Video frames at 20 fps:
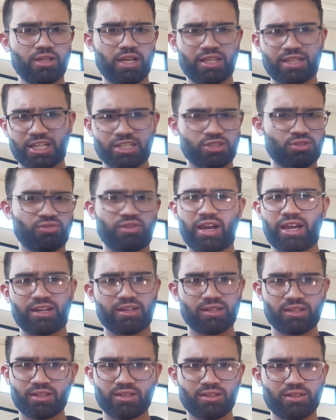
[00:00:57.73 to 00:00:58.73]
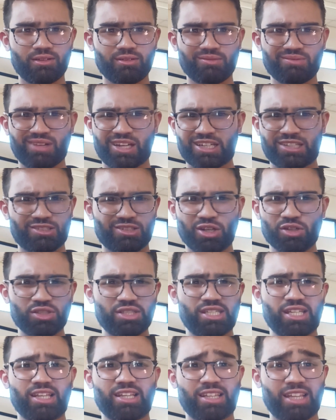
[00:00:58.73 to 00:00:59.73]
And that's fine. I
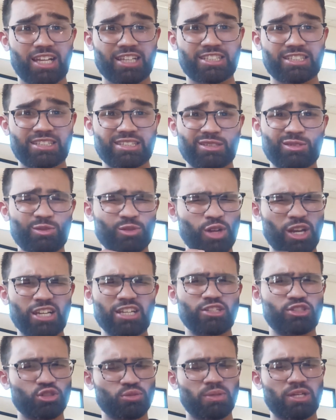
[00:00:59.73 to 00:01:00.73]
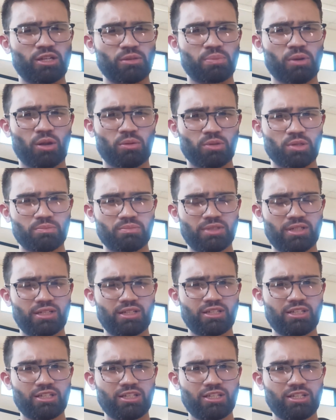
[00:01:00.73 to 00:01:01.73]
don't think that's really too big a problem.
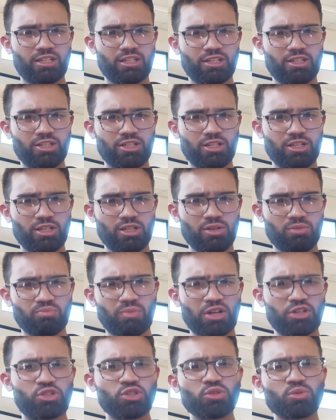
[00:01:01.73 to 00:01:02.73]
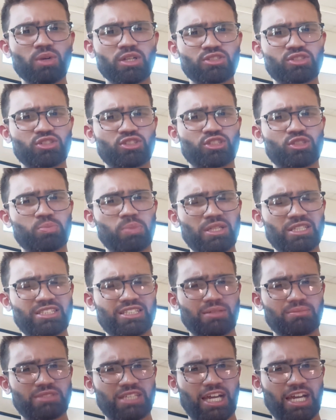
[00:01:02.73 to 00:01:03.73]
But I do want you to spend some